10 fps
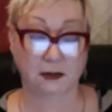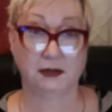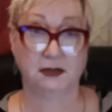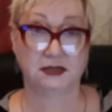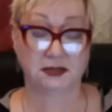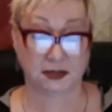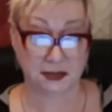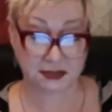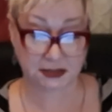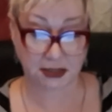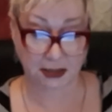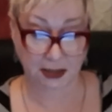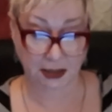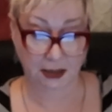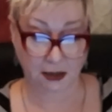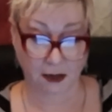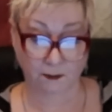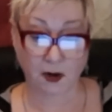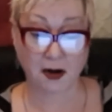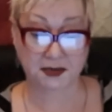incidents are
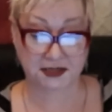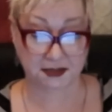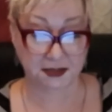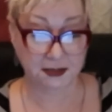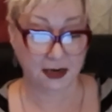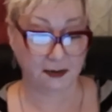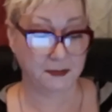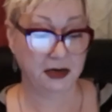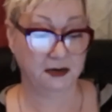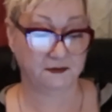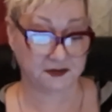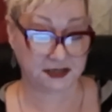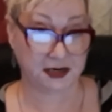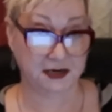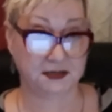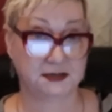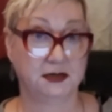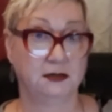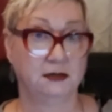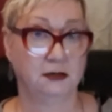rising at many of the sites.